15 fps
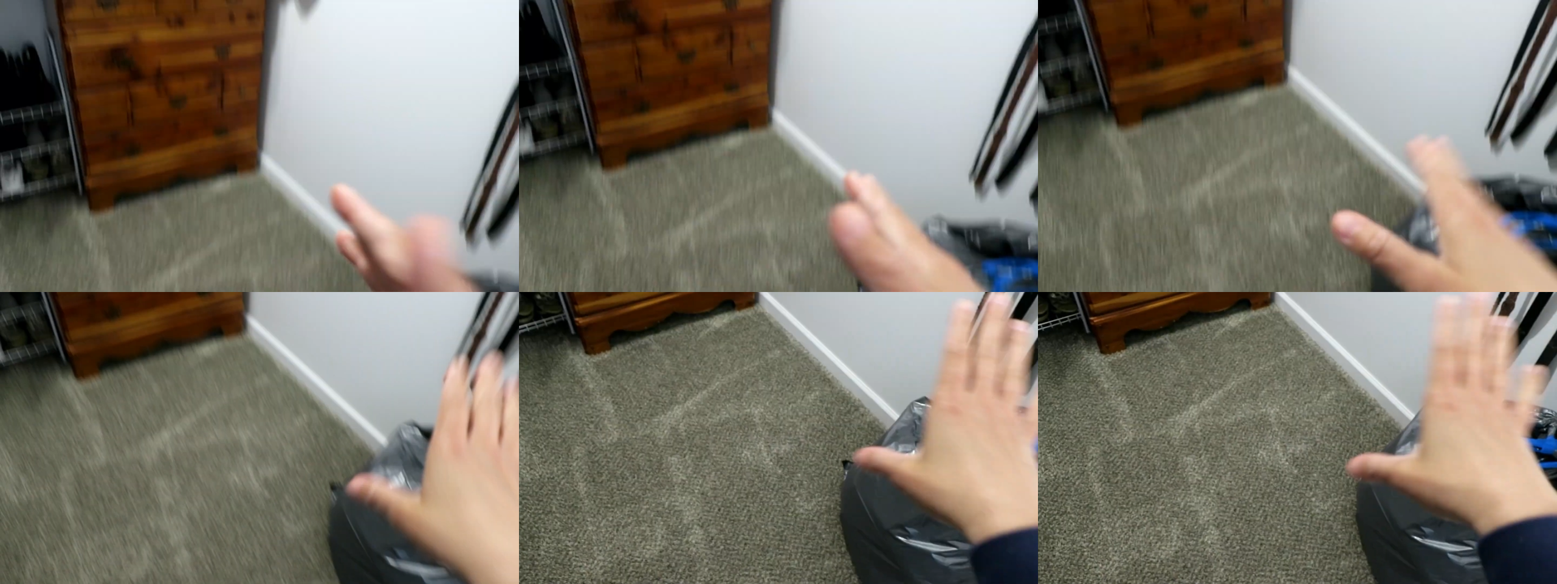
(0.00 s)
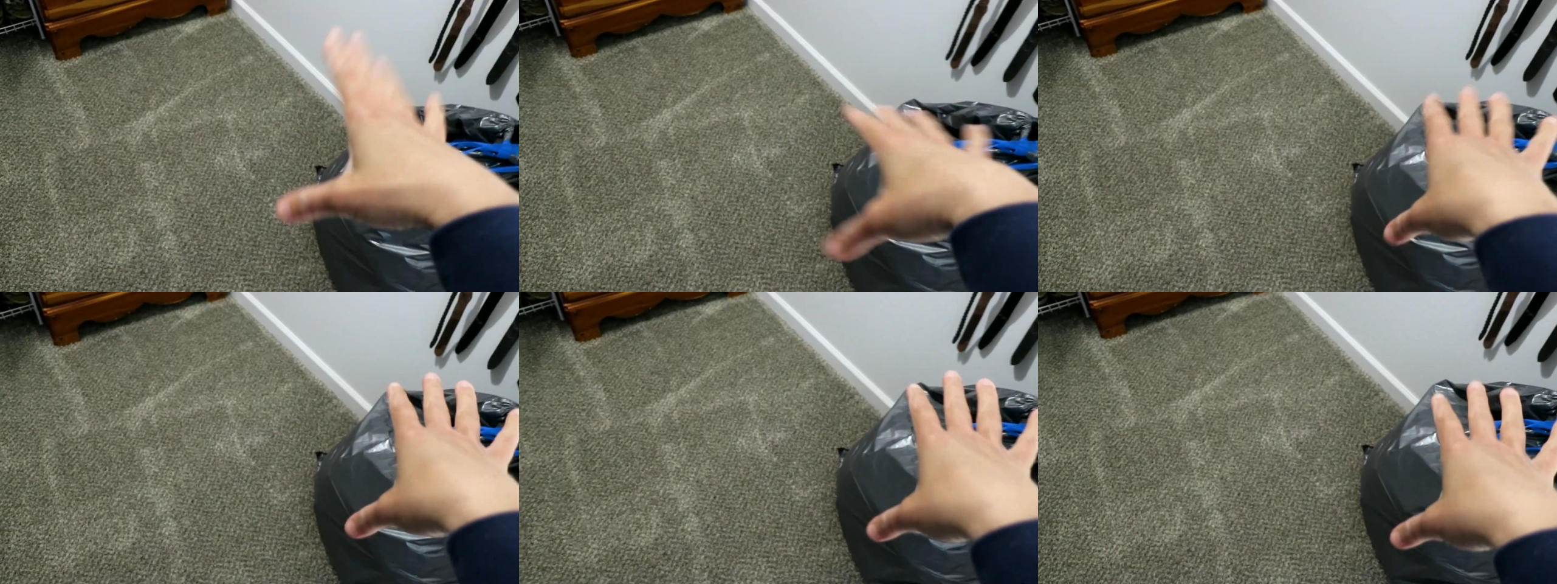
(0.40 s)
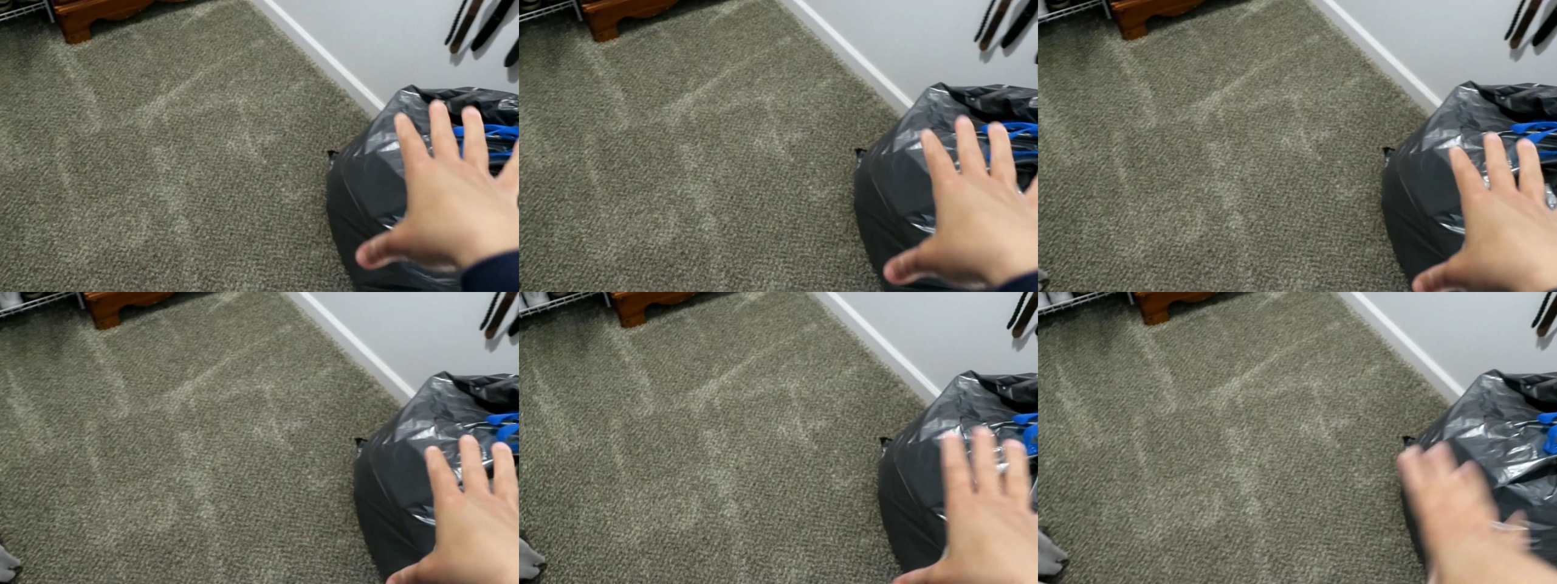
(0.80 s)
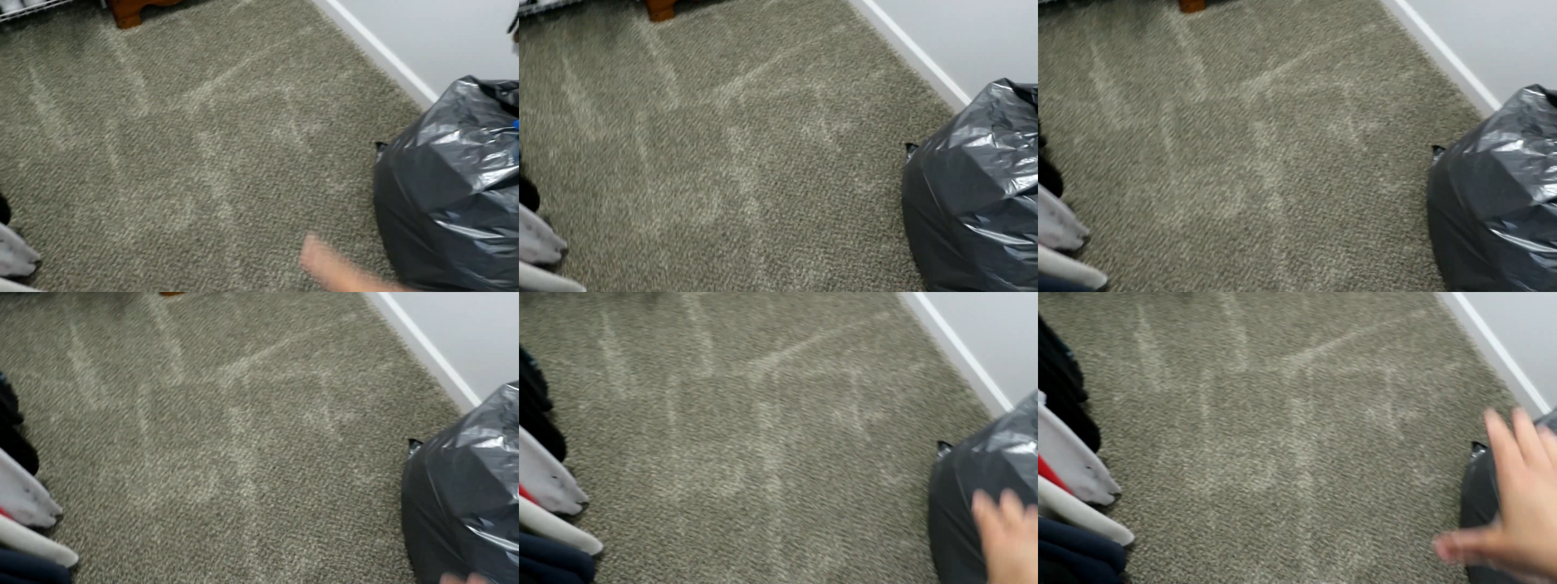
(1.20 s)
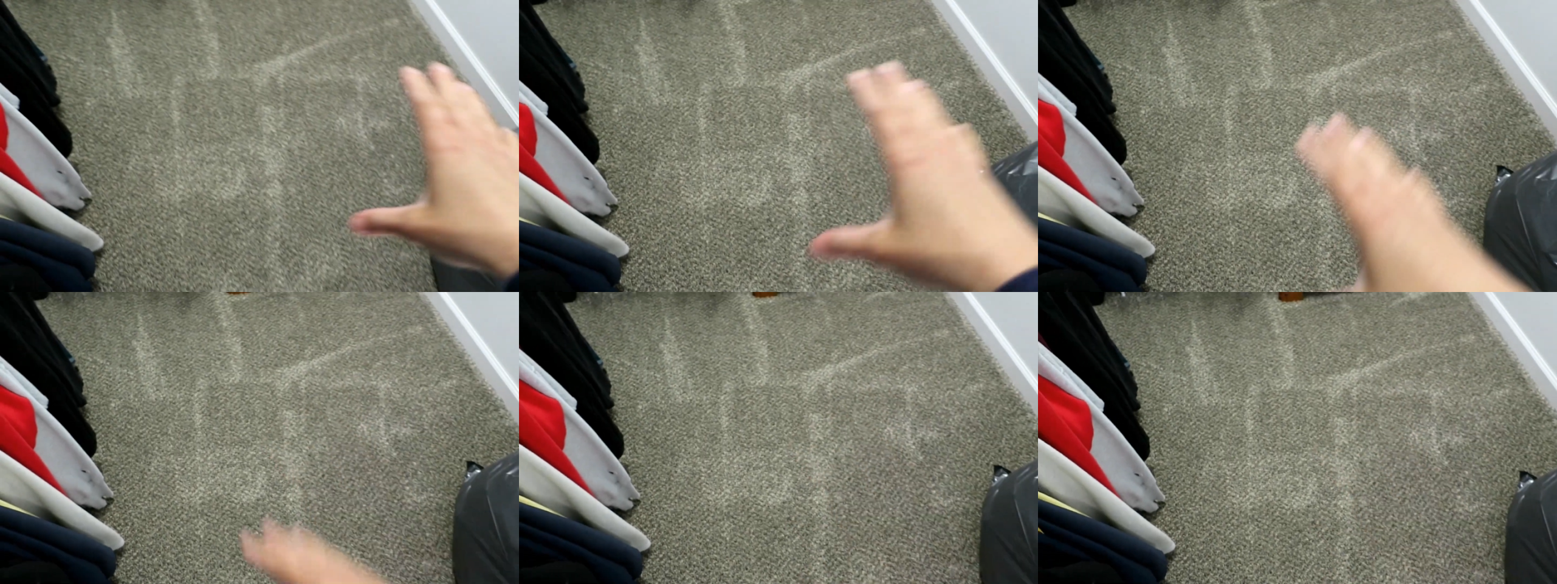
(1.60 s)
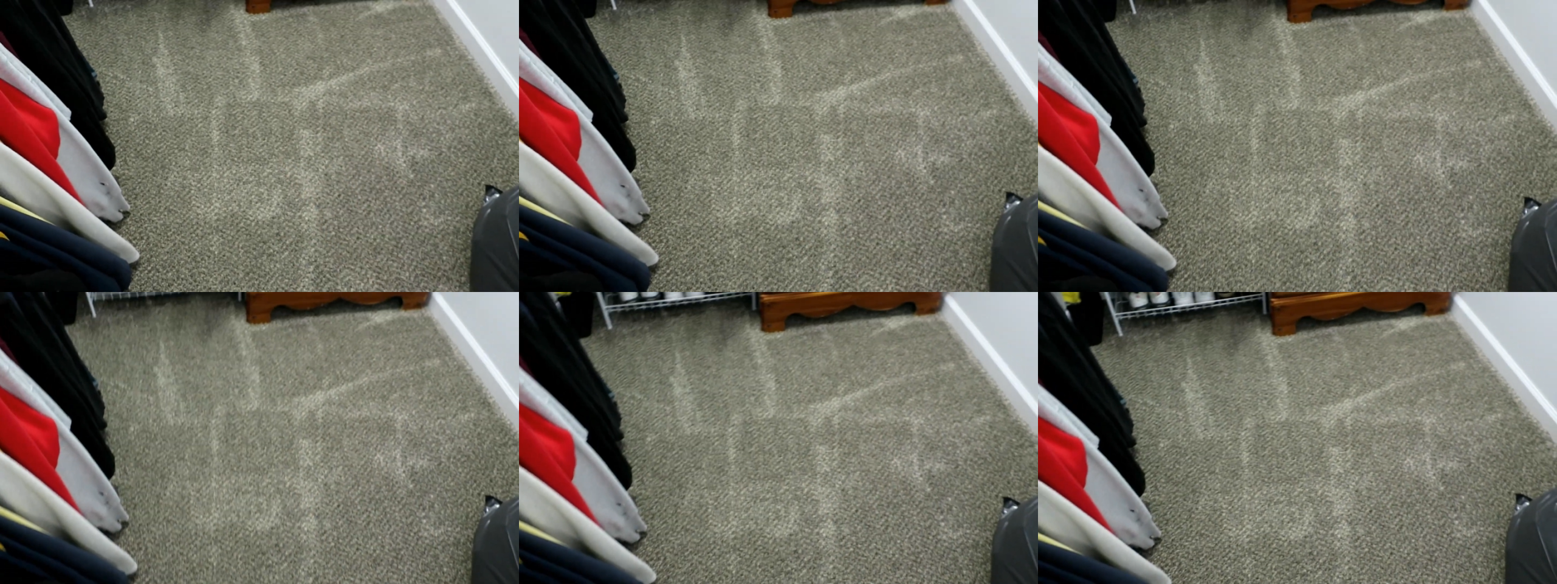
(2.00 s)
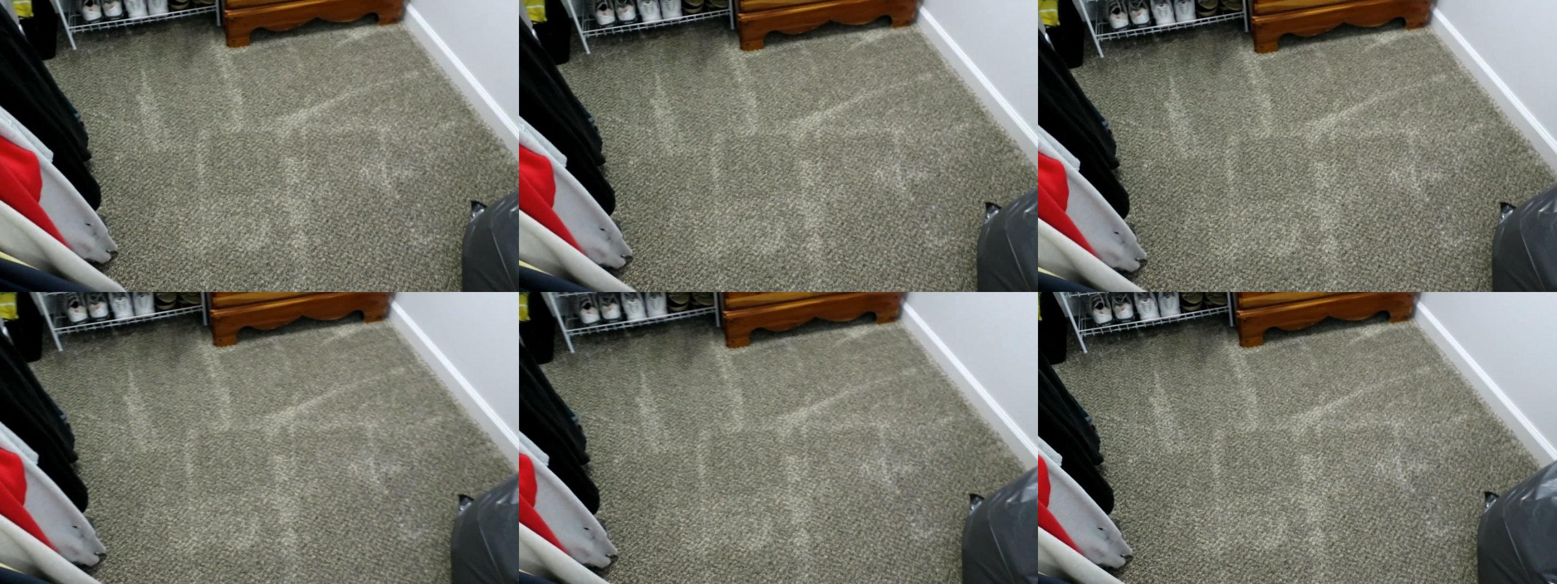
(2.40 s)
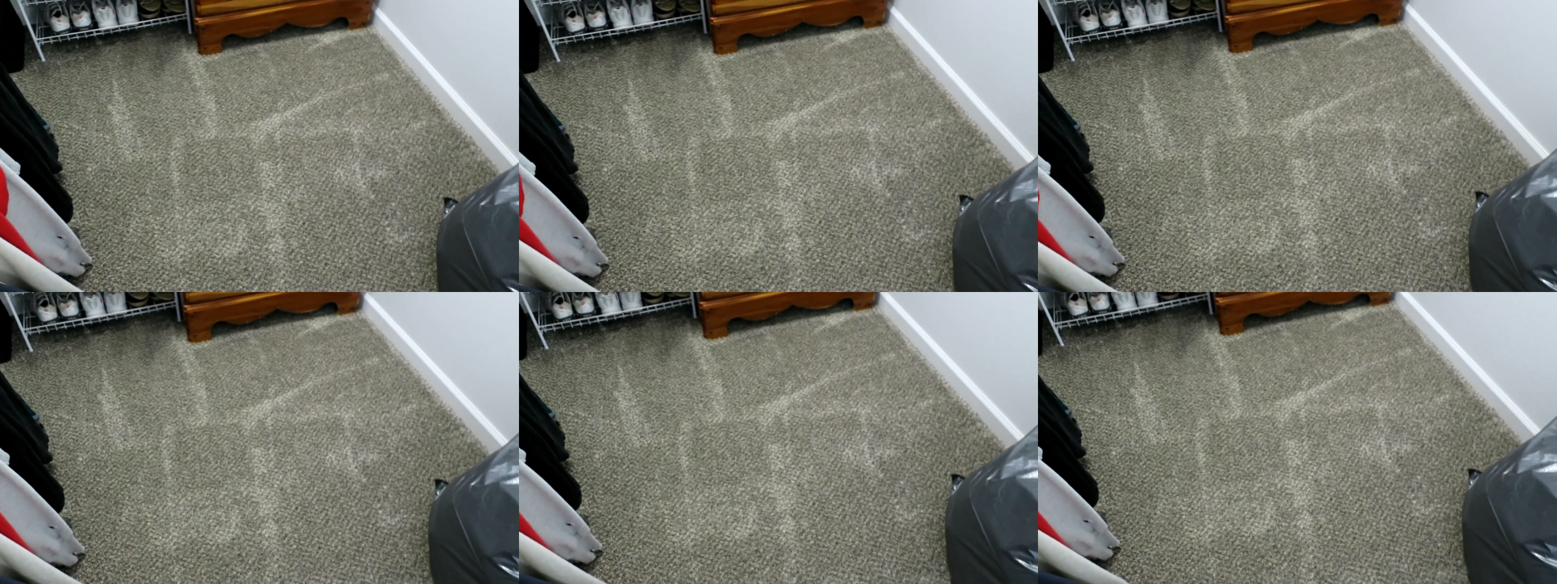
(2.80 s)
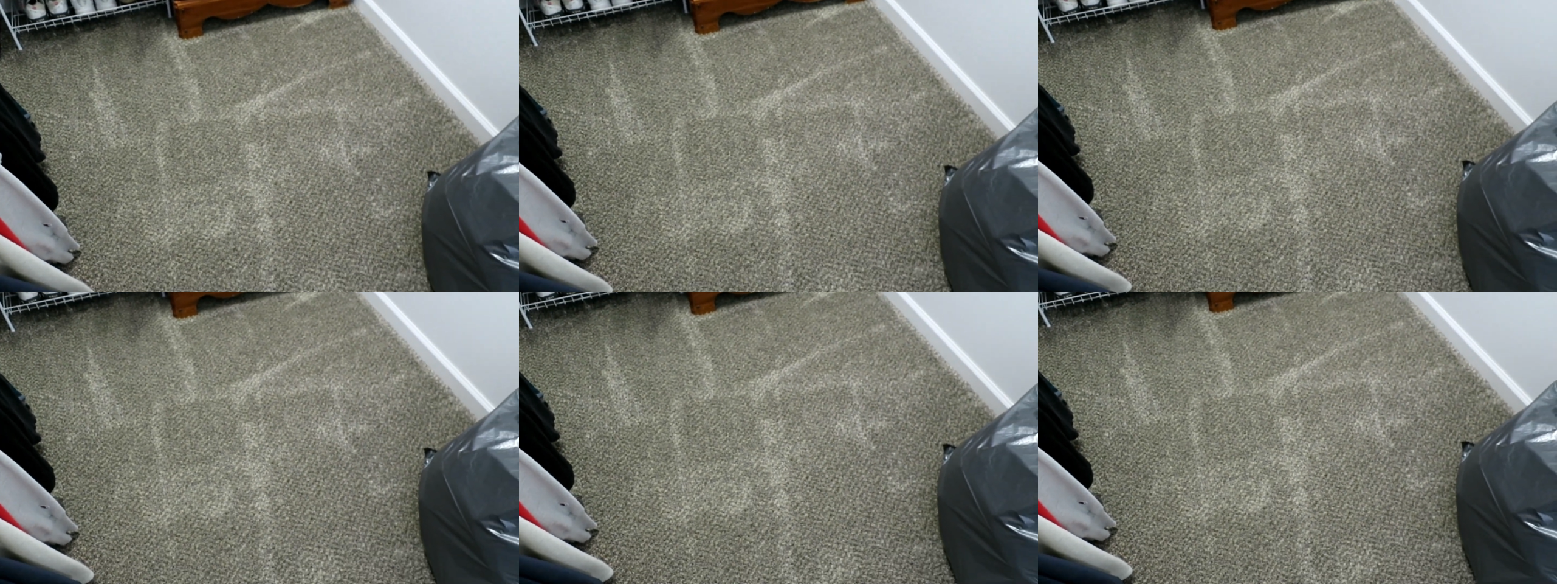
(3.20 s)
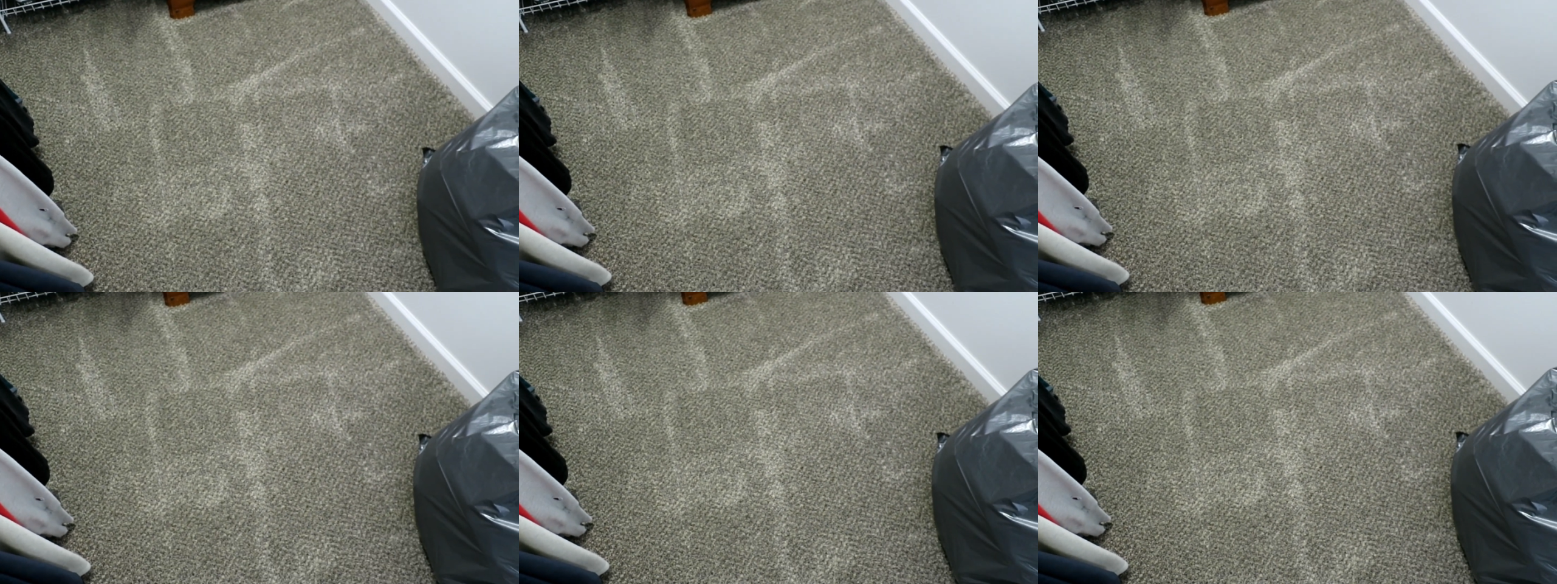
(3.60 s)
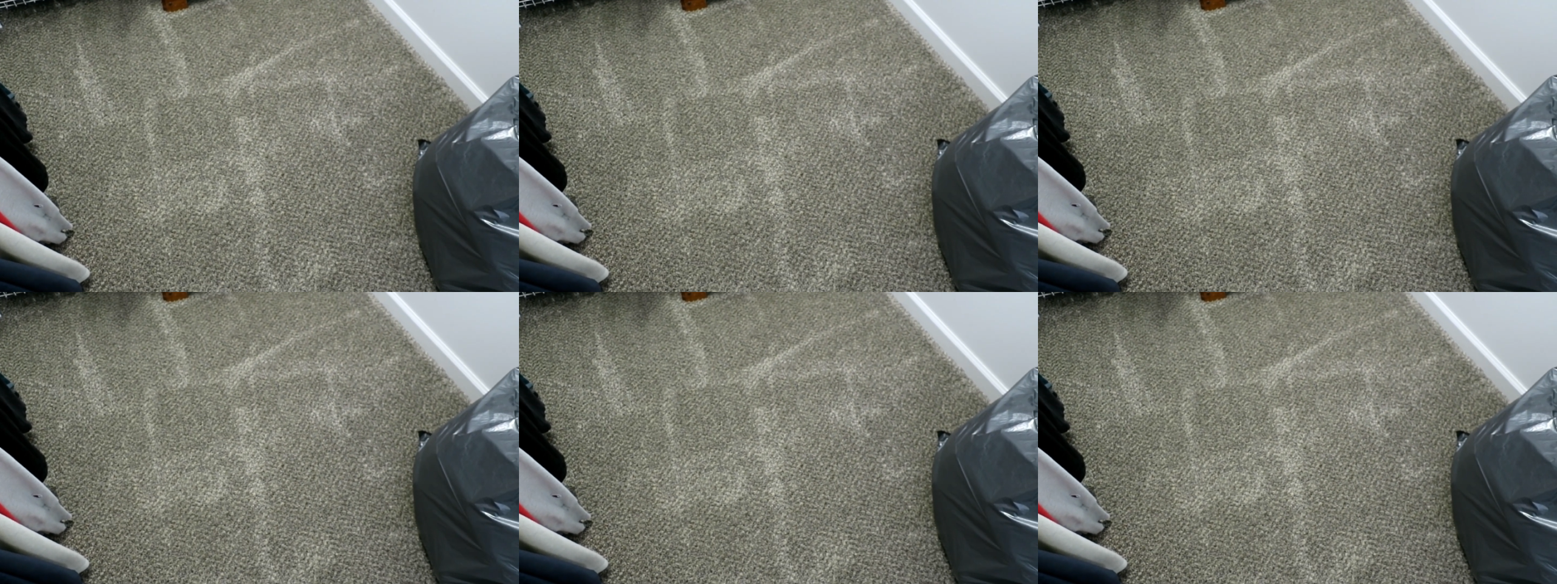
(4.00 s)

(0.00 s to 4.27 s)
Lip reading: (no speaker visible)